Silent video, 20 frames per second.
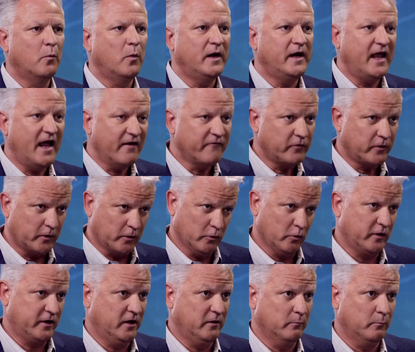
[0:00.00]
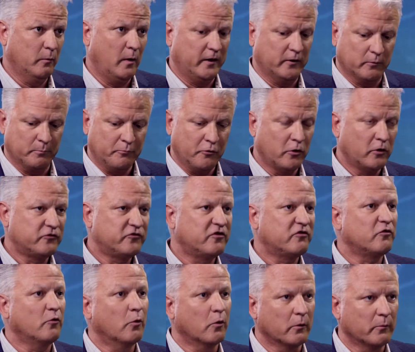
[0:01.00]
whenever they're looking to whether
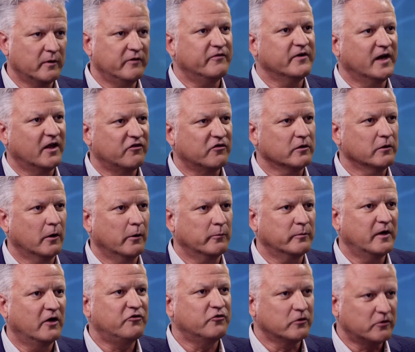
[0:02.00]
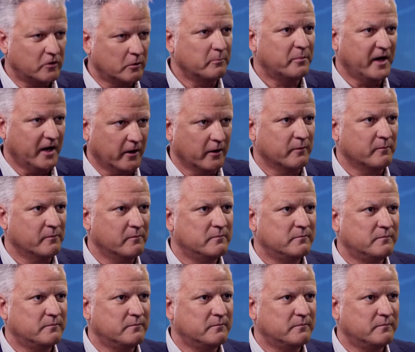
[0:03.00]
purchase or refinance a loan. They should compare.